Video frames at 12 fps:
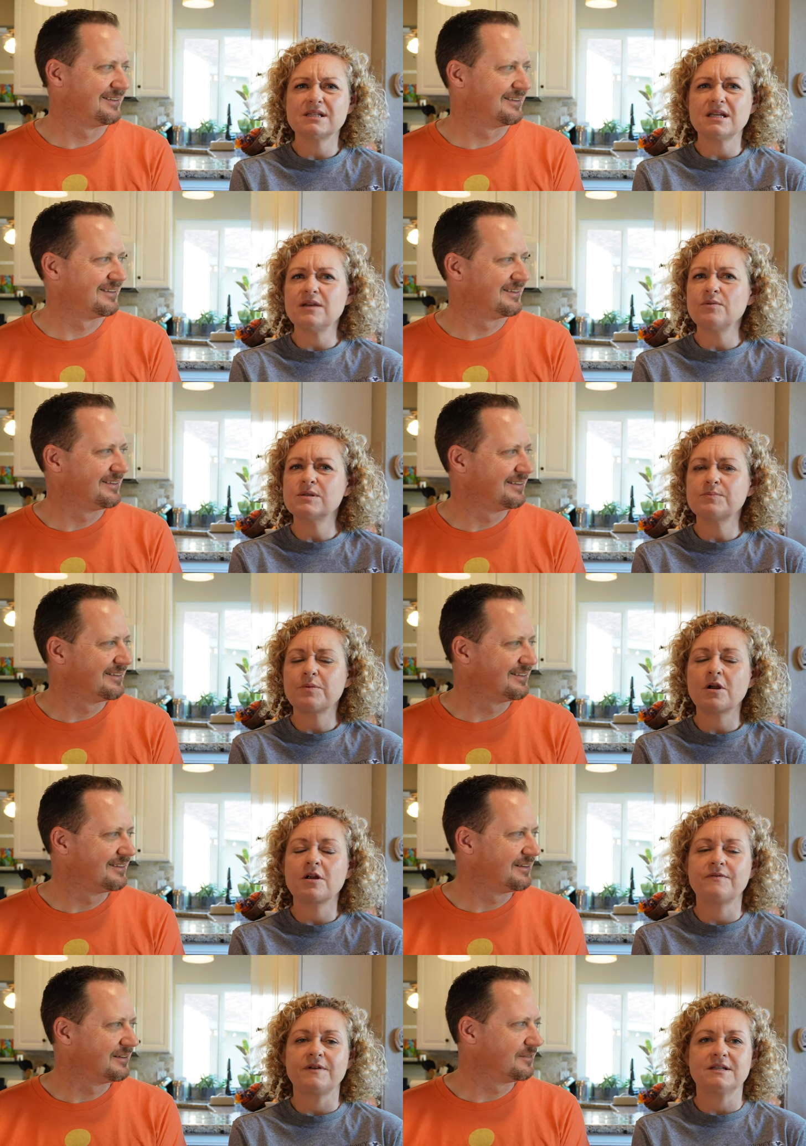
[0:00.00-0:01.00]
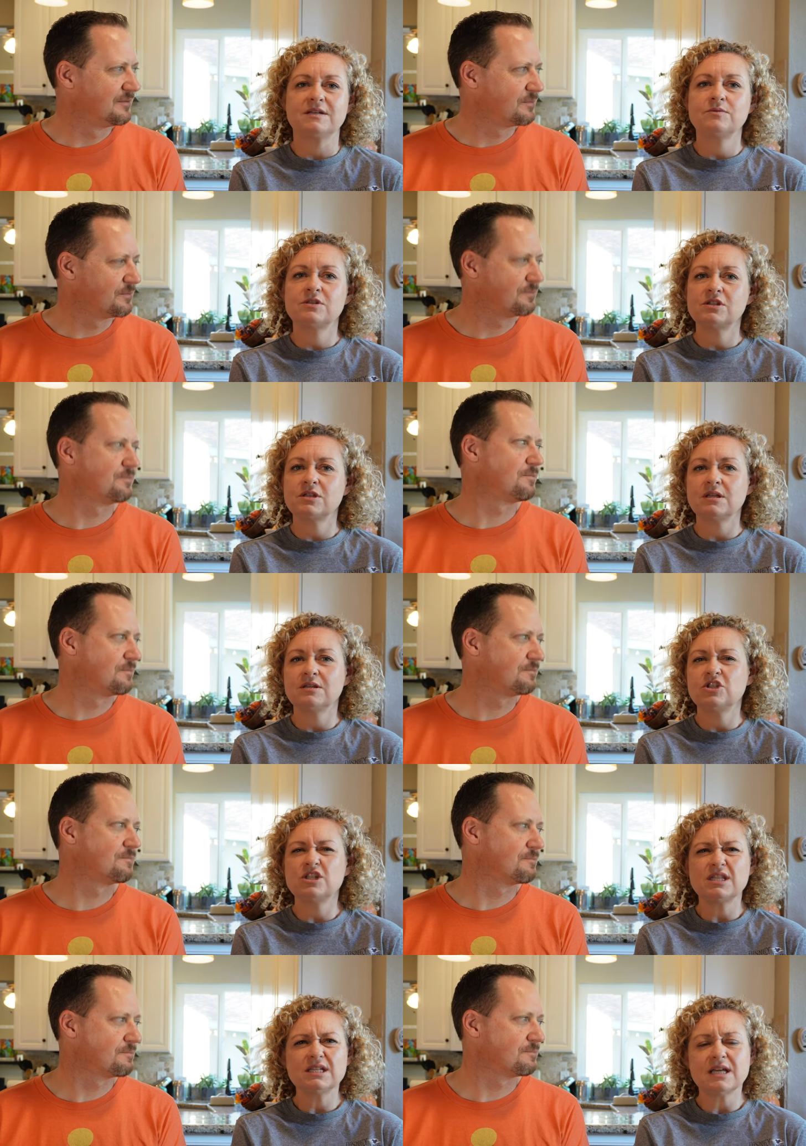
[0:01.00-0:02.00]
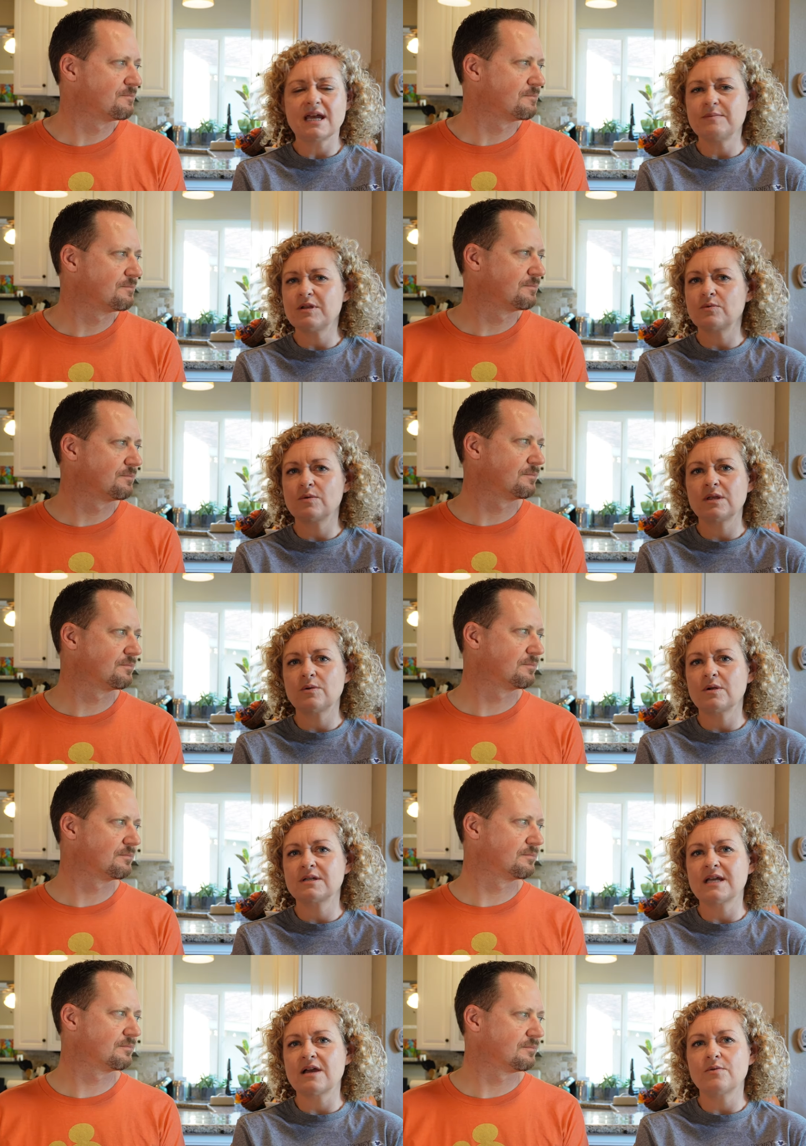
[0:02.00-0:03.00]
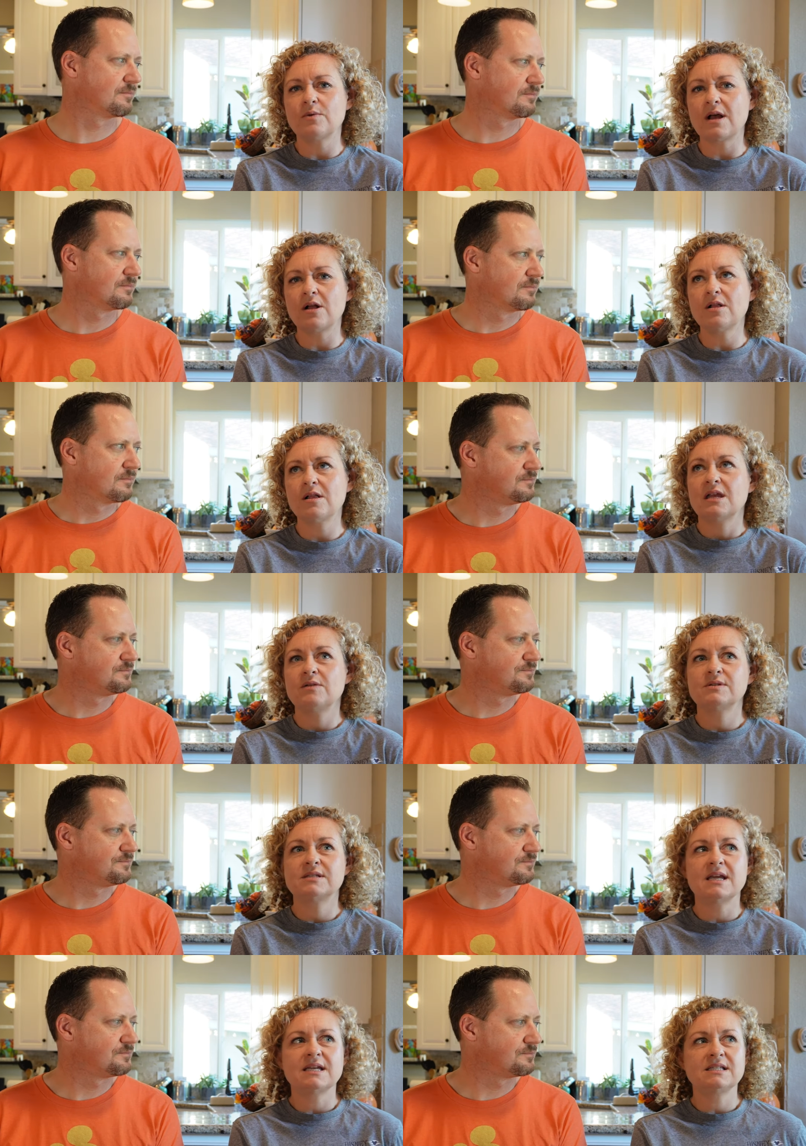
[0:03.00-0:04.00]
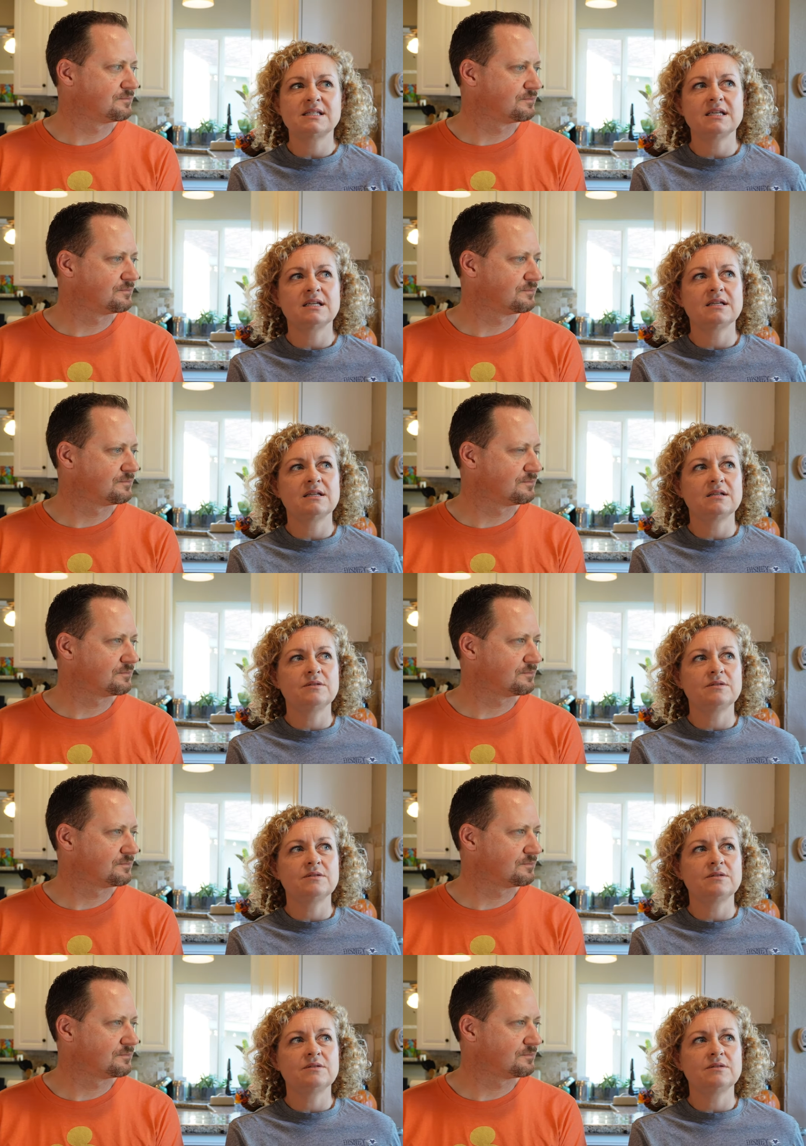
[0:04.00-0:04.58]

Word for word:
Speaker 1: It was perfect. It was just the timing really worked out well. It was nice to